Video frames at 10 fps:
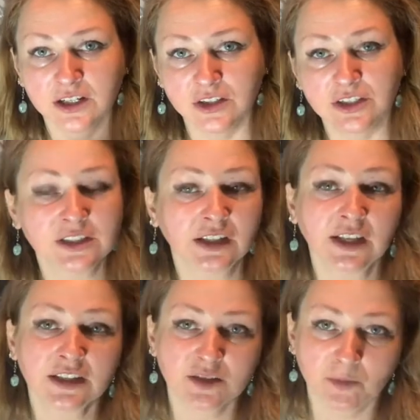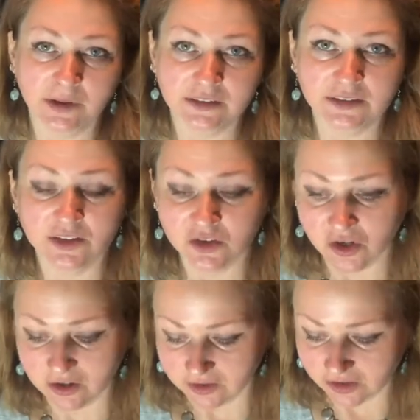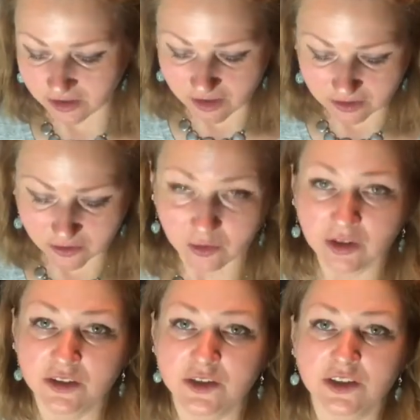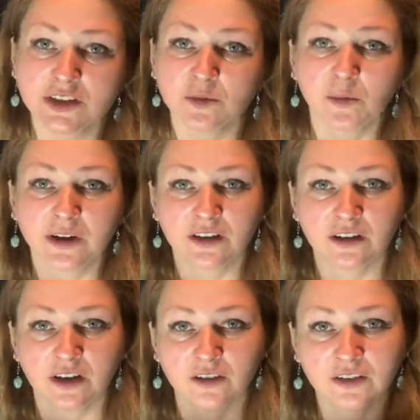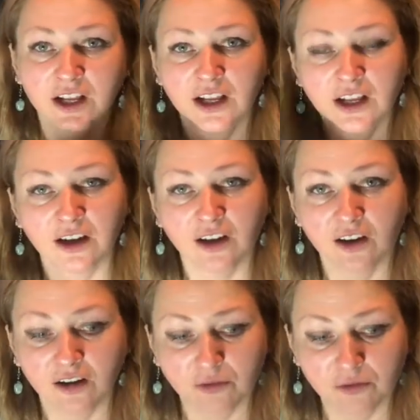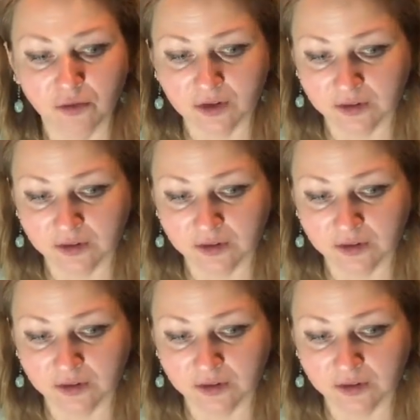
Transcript: just an independent genre, not only just a background for the